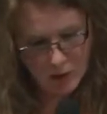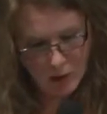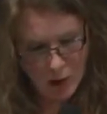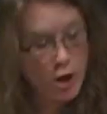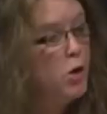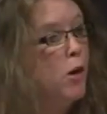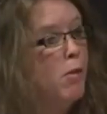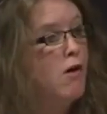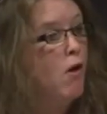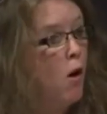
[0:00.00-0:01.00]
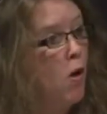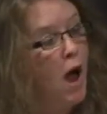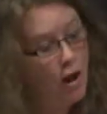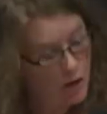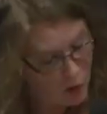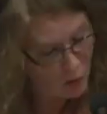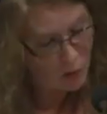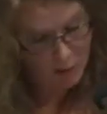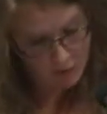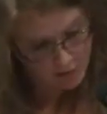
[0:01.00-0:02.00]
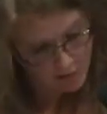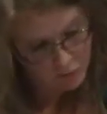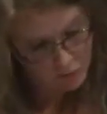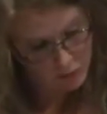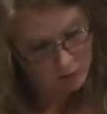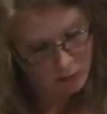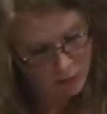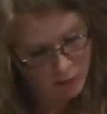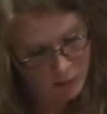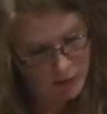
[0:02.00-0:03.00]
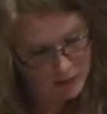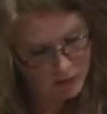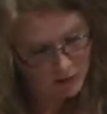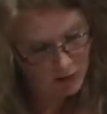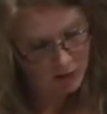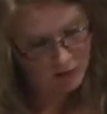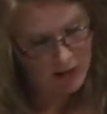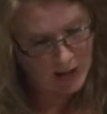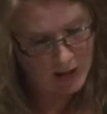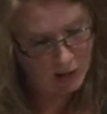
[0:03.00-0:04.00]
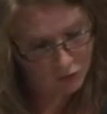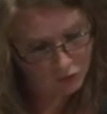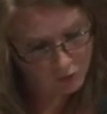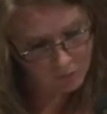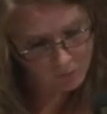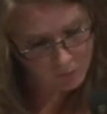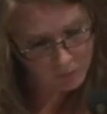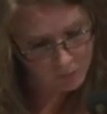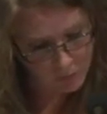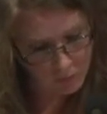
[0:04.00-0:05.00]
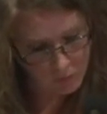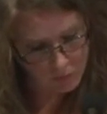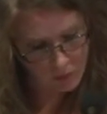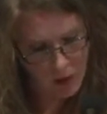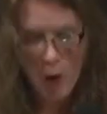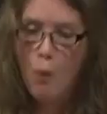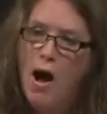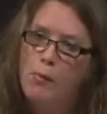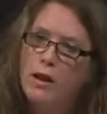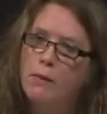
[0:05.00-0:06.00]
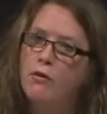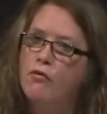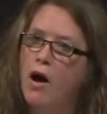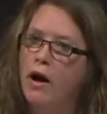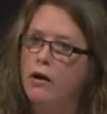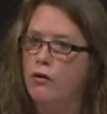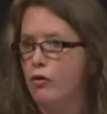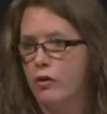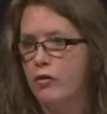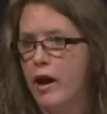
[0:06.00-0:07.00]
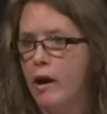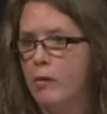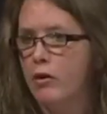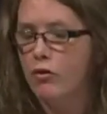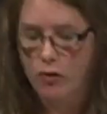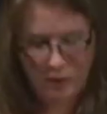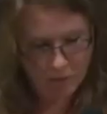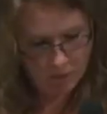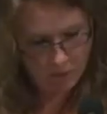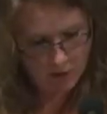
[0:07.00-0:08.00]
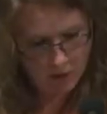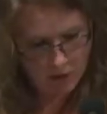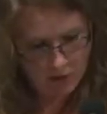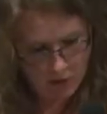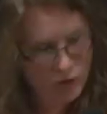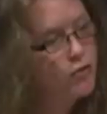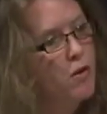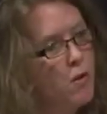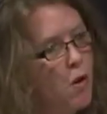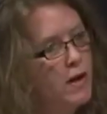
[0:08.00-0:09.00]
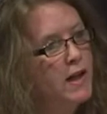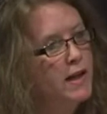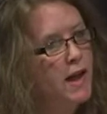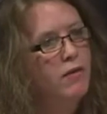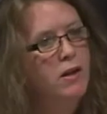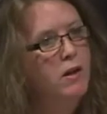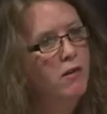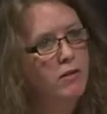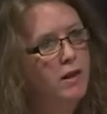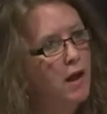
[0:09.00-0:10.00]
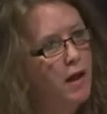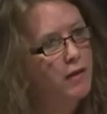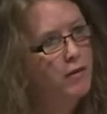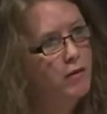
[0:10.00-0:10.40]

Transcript: you above all know I was left so, my insides ash. Why blame the fire for its damage? For so long it gave a lovely light.